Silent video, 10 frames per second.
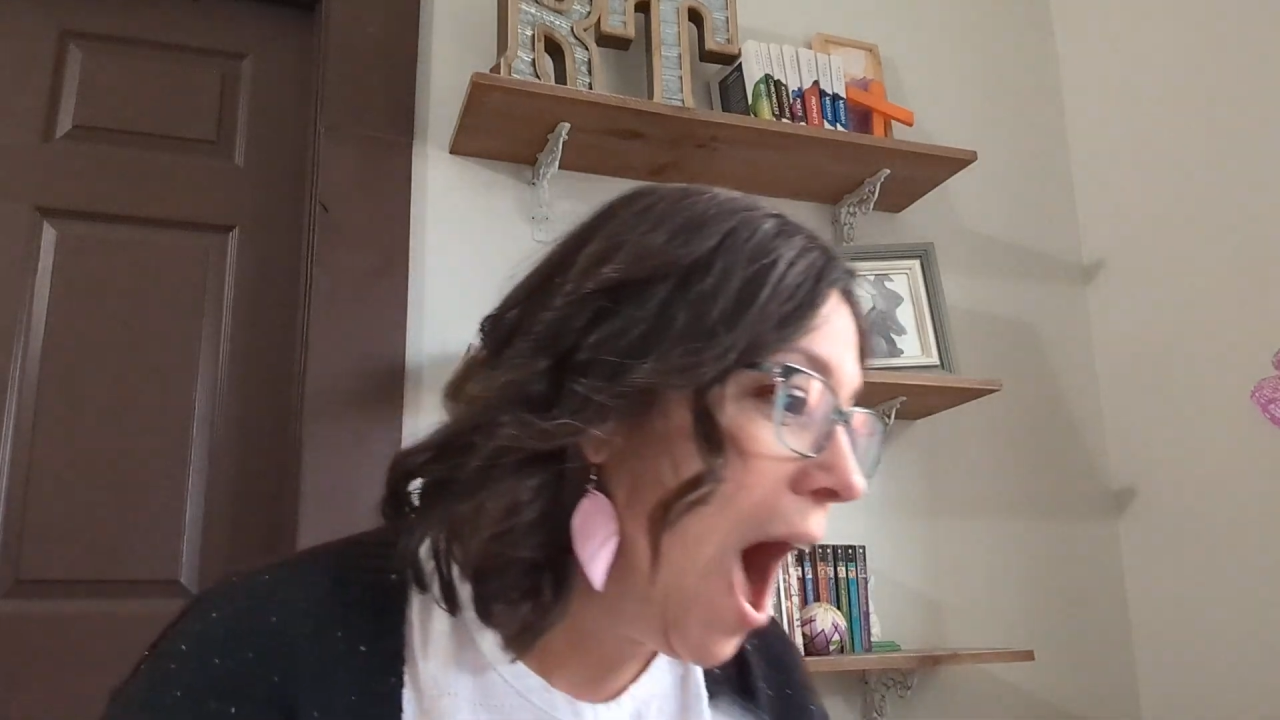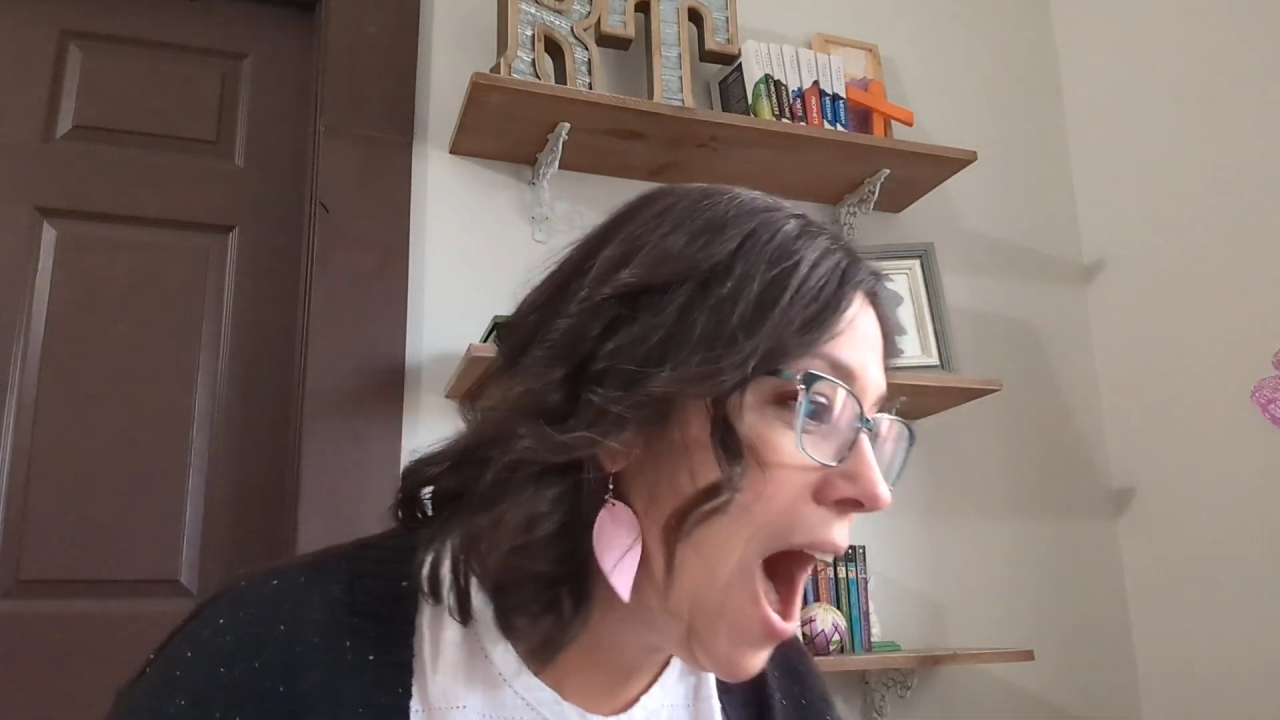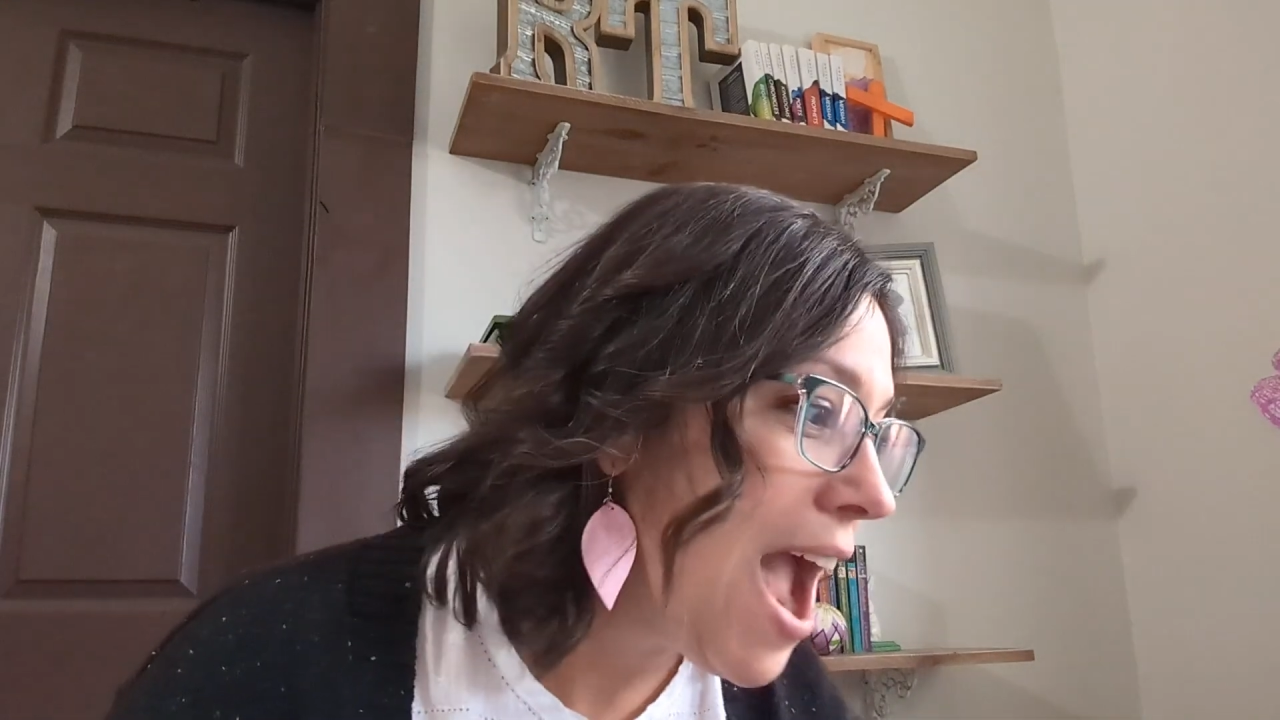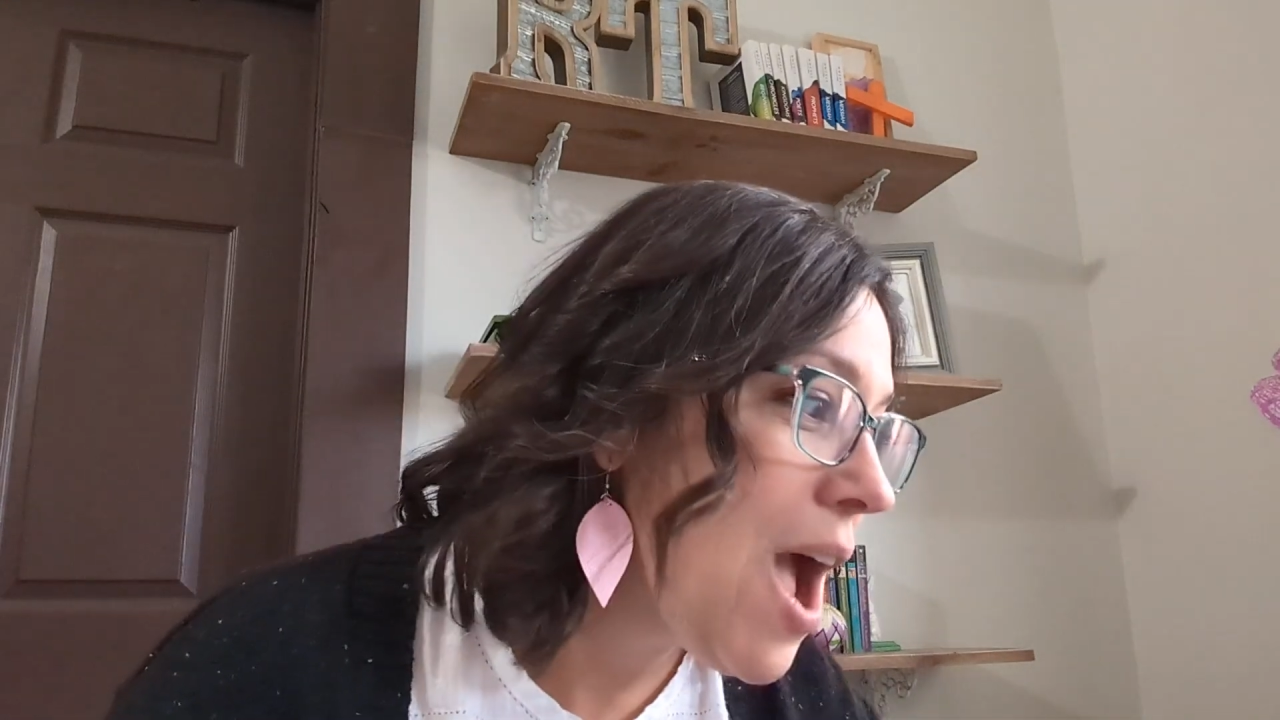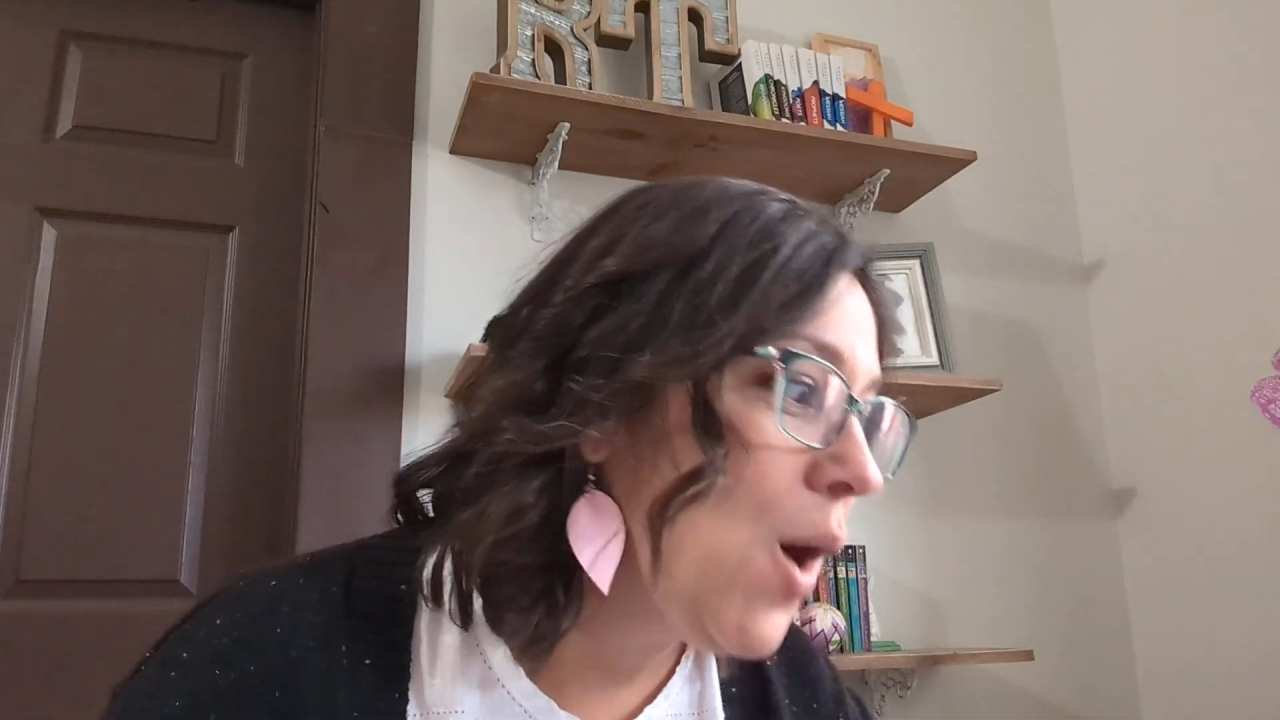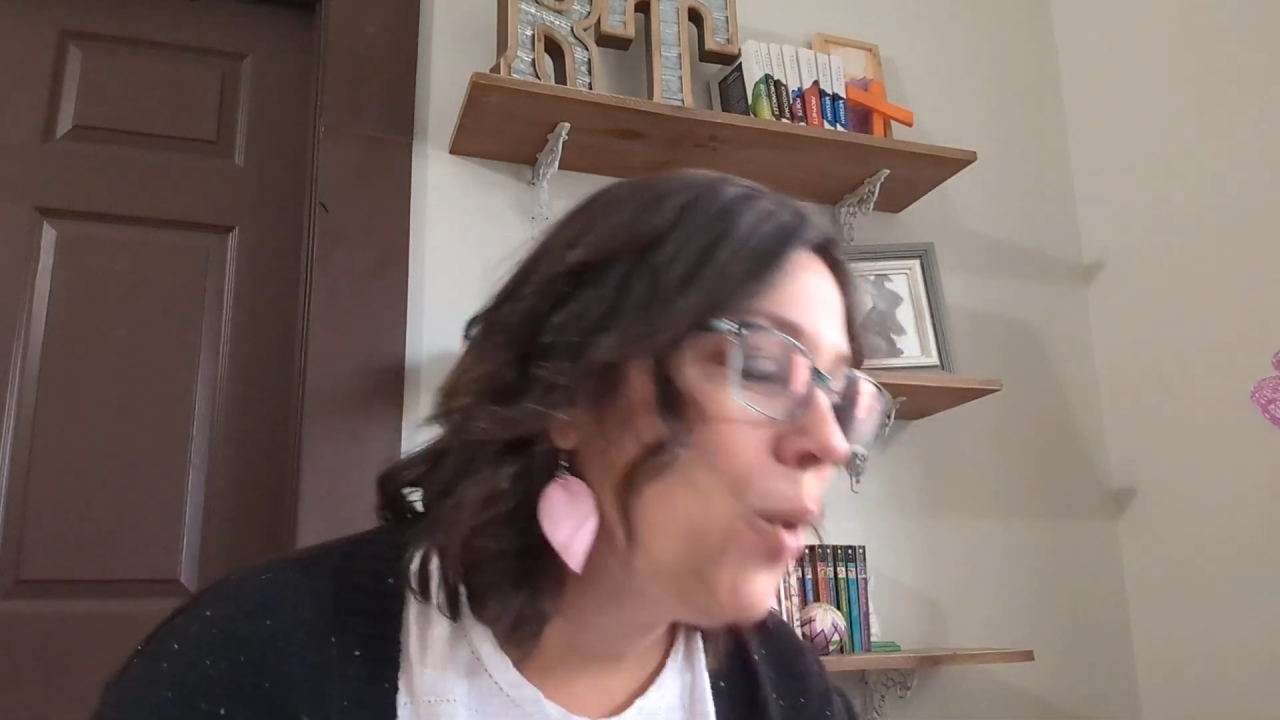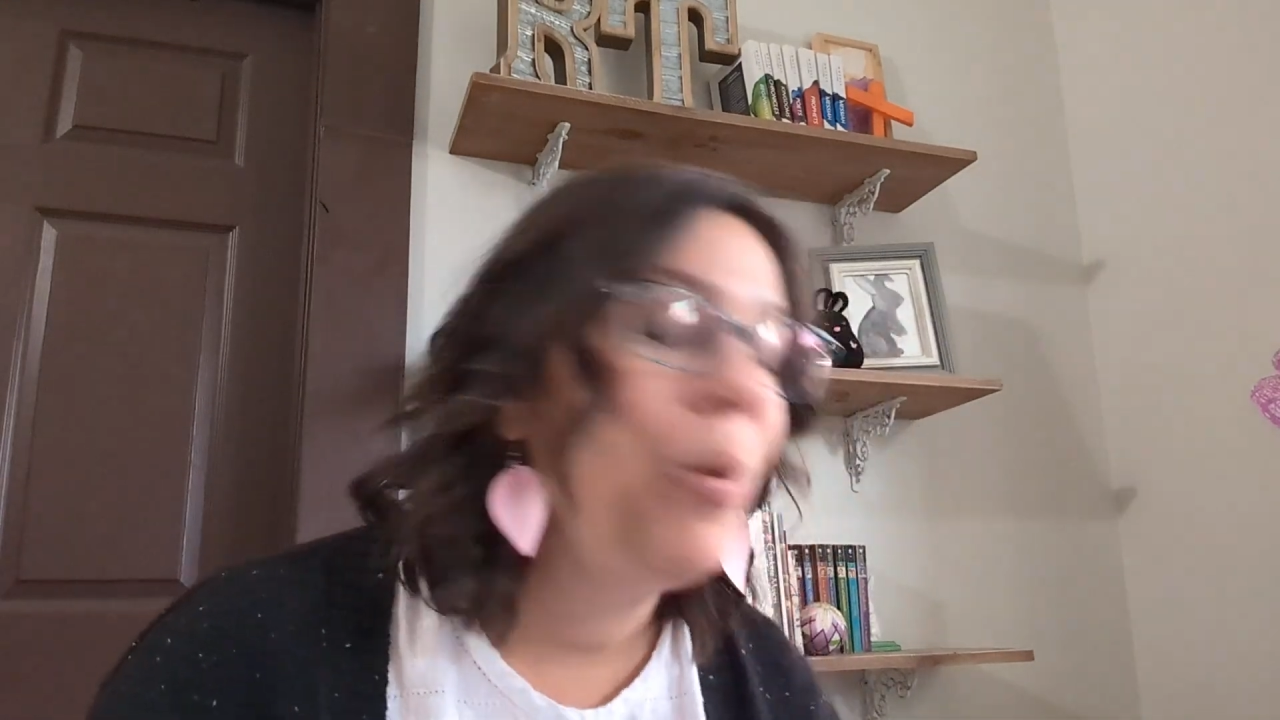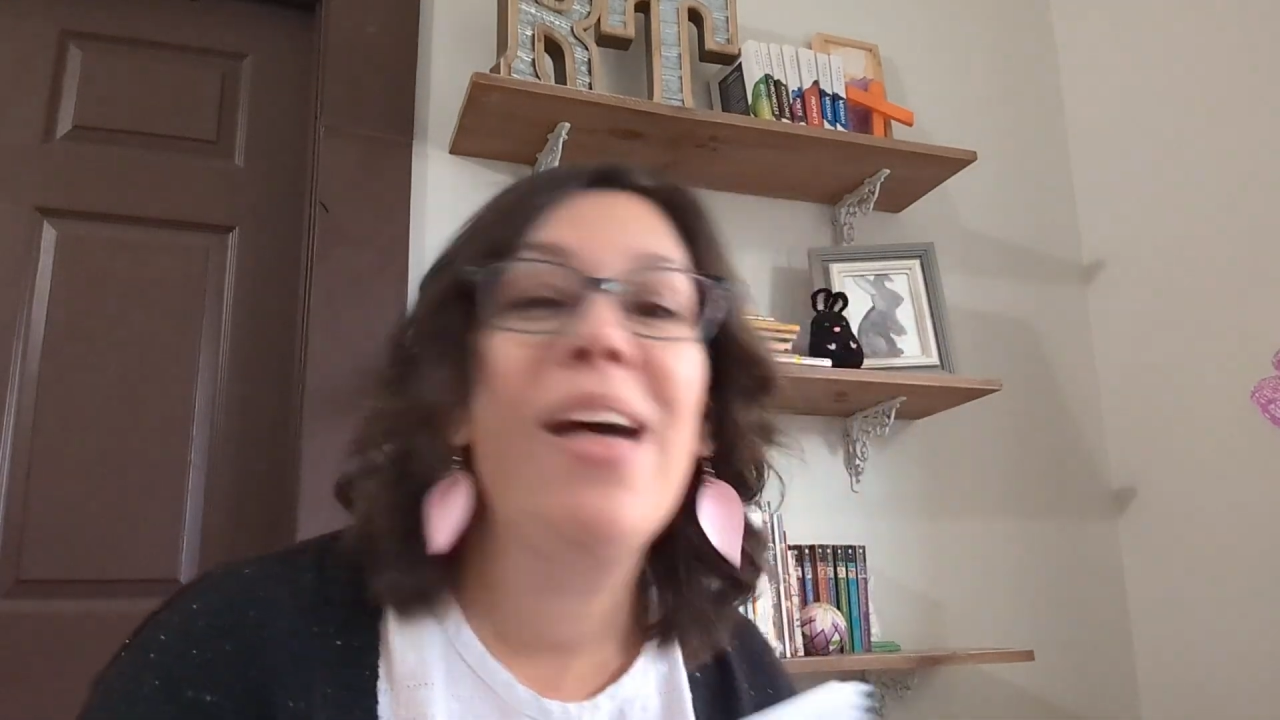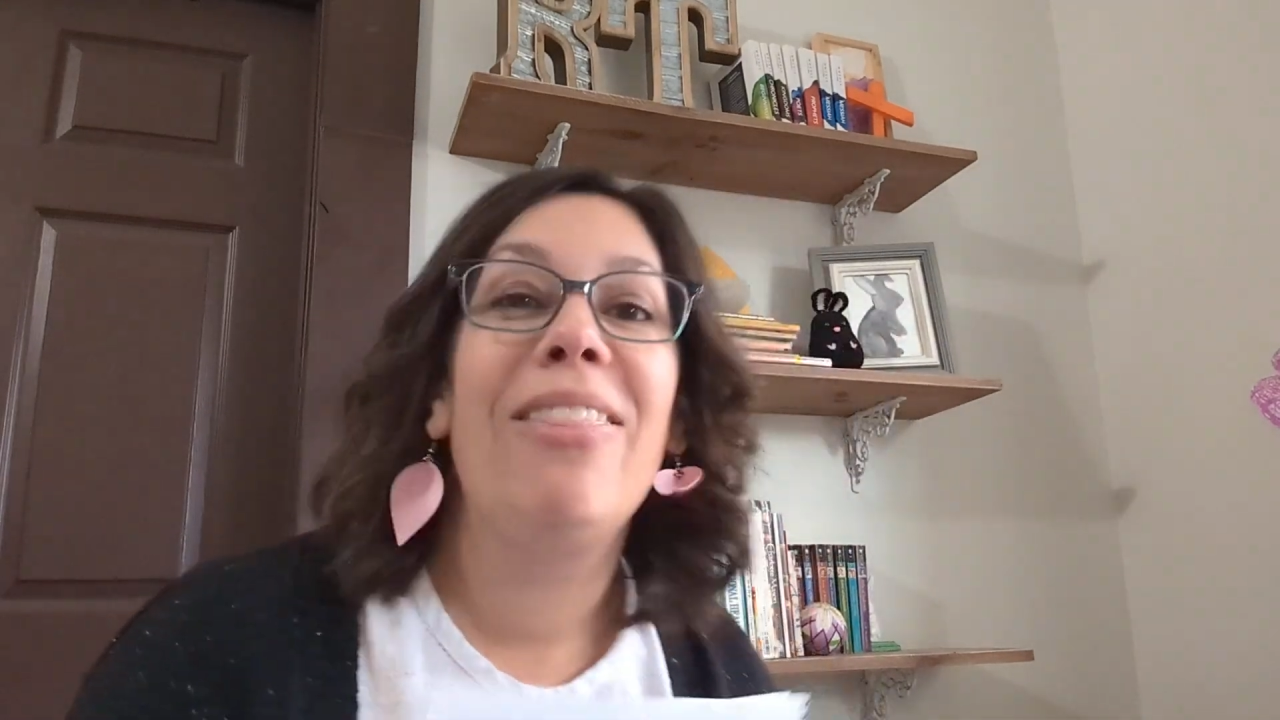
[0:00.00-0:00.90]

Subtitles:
I hope